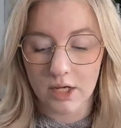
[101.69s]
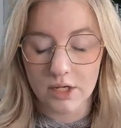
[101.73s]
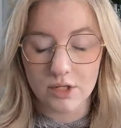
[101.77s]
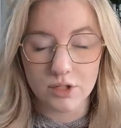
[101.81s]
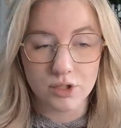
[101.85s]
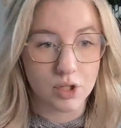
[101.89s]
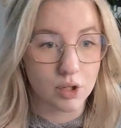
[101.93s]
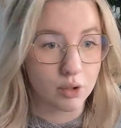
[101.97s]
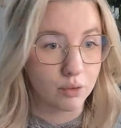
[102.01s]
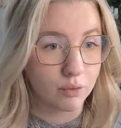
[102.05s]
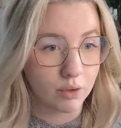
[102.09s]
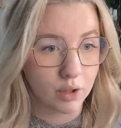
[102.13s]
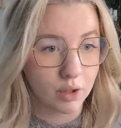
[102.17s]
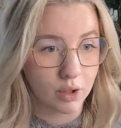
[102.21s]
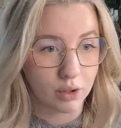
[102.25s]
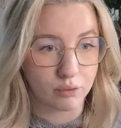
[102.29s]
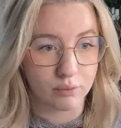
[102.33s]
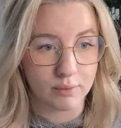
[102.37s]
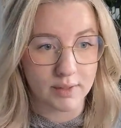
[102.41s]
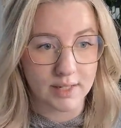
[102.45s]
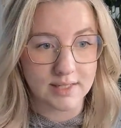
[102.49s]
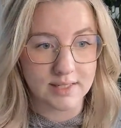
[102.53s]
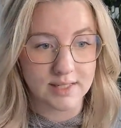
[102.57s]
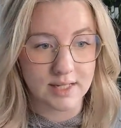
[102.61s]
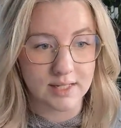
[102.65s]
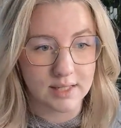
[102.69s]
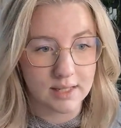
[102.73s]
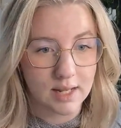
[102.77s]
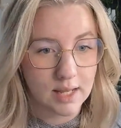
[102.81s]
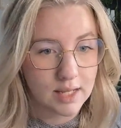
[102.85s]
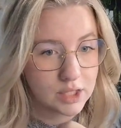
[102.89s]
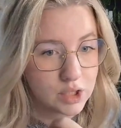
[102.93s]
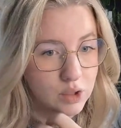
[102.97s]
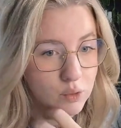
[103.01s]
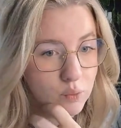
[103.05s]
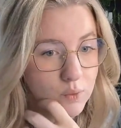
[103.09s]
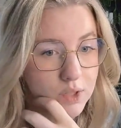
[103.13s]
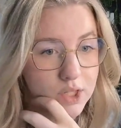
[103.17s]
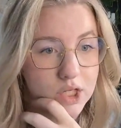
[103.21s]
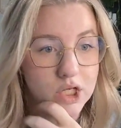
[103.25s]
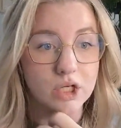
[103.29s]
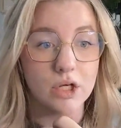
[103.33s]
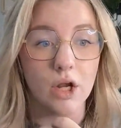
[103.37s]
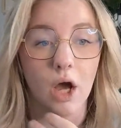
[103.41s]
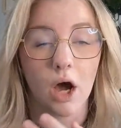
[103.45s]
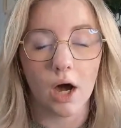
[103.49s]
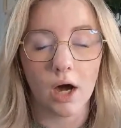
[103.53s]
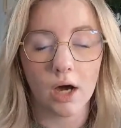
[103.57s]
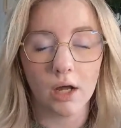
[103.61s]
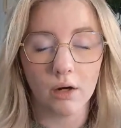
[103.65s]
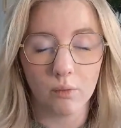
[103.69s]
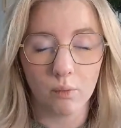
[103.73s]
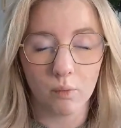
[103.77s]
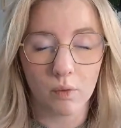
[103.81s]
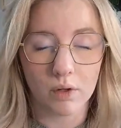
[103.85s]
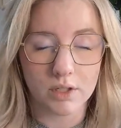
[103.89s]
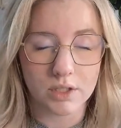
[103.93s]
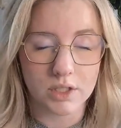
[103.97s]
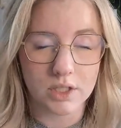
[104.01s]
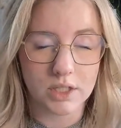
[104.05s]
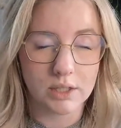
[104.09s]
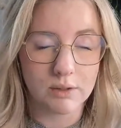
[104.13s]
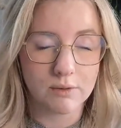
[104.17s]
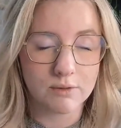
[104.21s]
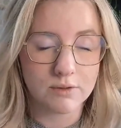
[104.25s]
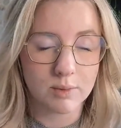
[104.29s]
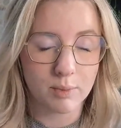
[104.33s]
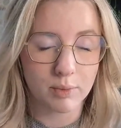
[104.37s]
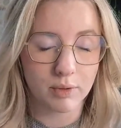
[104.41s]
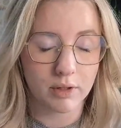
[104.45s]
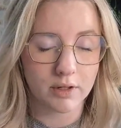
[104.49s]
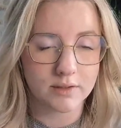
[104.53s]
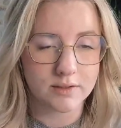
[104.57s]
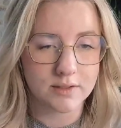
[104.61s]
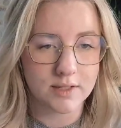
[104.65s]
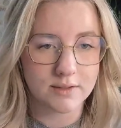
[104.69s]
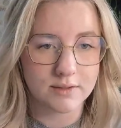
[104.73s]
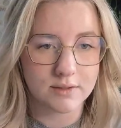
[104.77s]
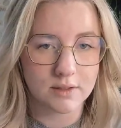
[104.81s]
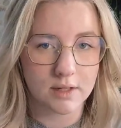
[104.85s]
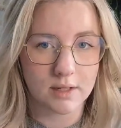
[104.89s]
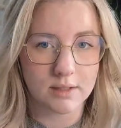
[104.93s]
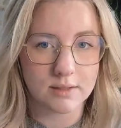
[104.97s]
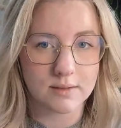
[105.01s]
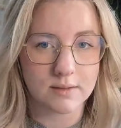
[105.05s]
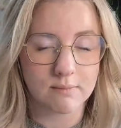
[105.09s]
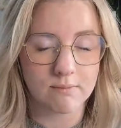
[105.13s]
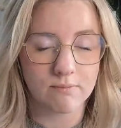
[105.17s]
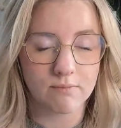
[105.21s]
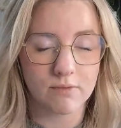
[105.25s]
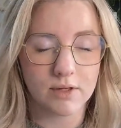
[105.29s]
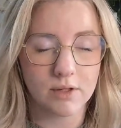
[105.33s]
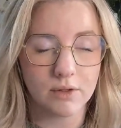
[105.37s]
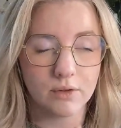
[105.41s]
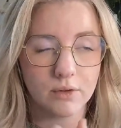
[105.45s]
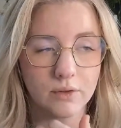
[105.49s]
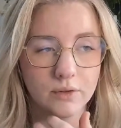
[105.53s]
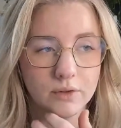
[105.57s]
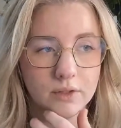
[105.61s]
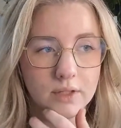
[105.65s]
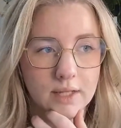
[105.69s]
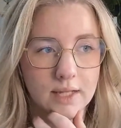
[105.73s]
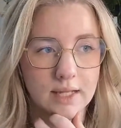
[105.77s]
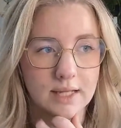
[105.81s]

So a reason that you would not want to use a process custom field